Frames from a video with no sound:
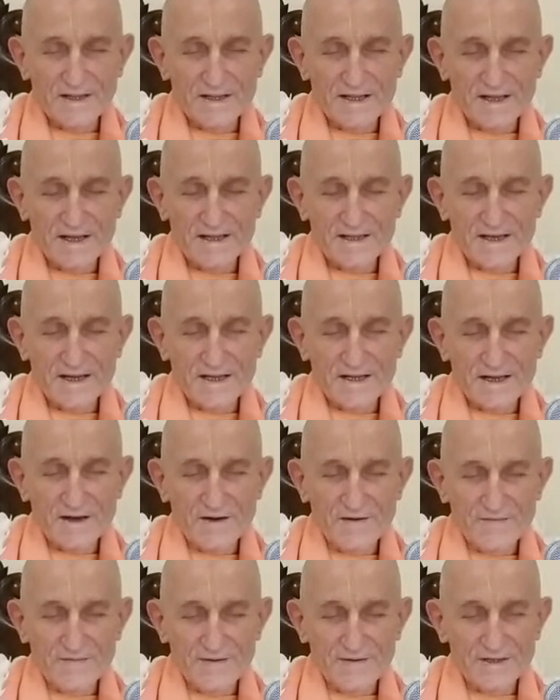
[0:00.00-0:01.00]
That
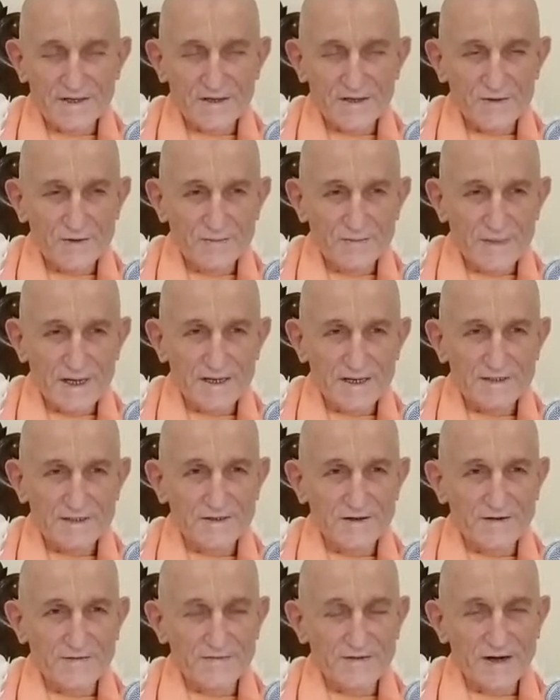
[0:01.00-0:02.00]
offering that you make to
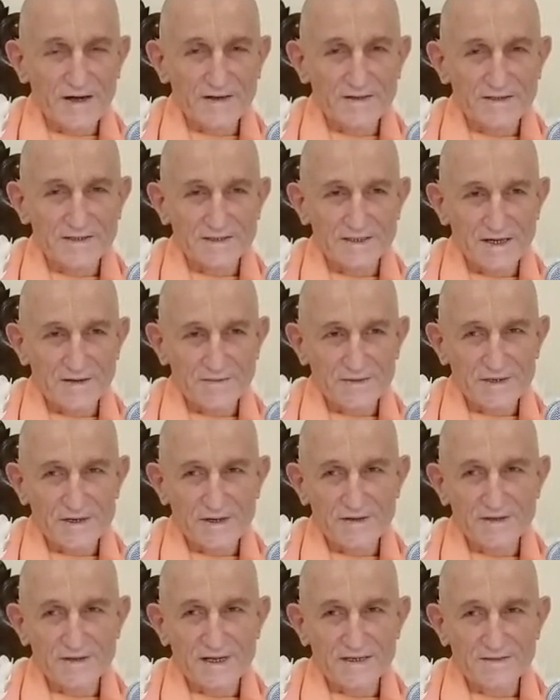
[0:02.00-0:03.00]
your fathers, that will
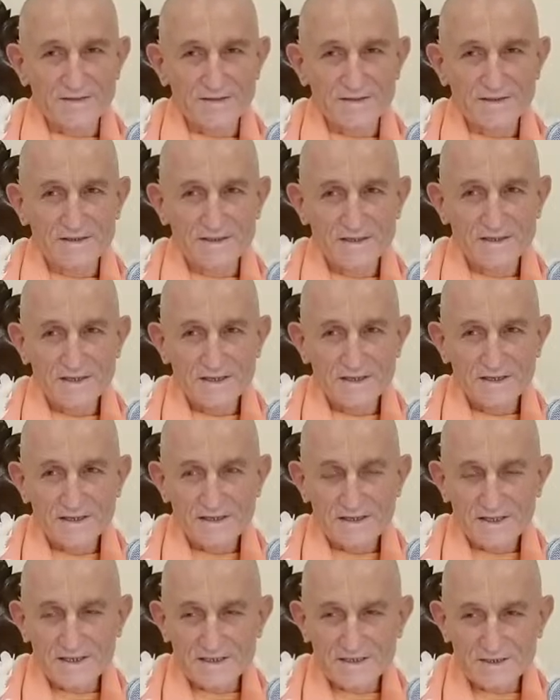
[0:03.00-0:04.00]
go down
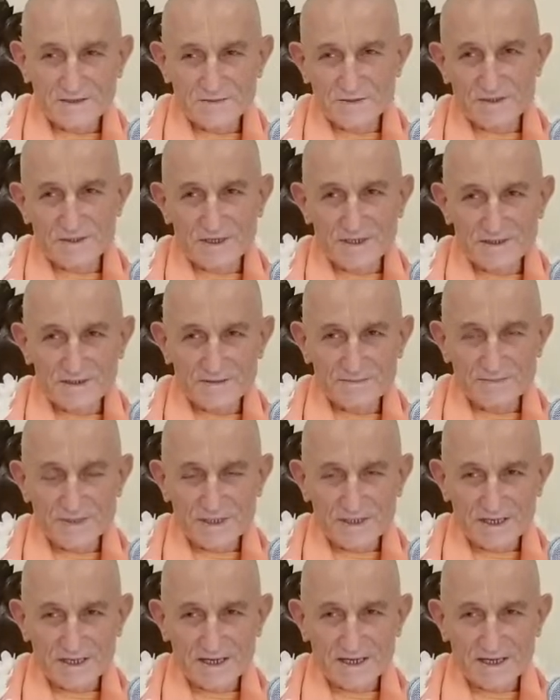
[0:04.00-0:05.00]
this
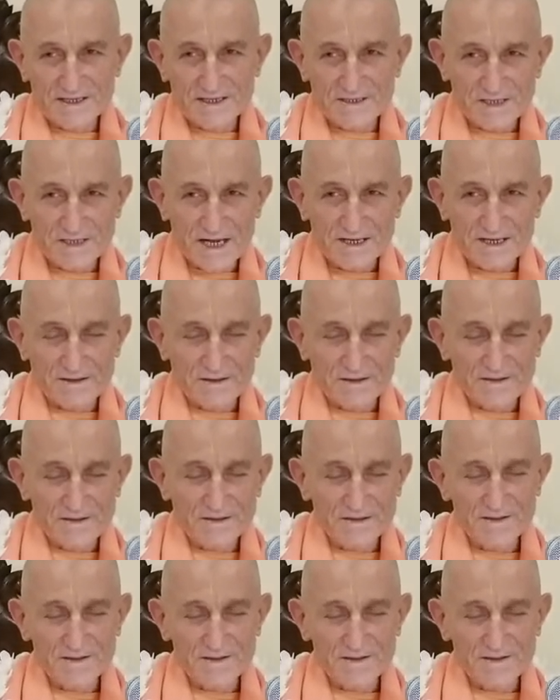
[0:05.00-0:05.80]
particular channel